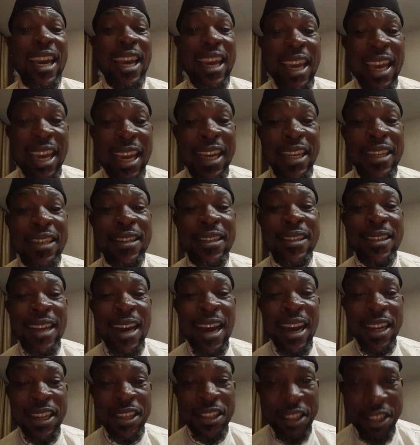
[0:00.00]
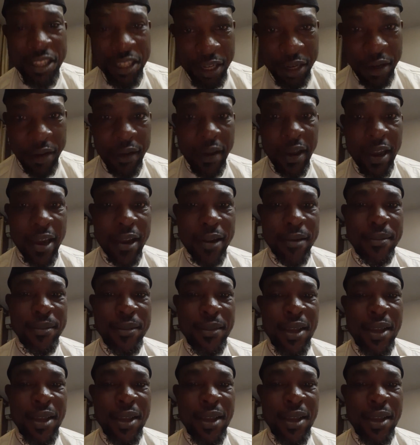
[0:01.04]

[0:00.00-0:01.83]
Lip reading: in Nigeria.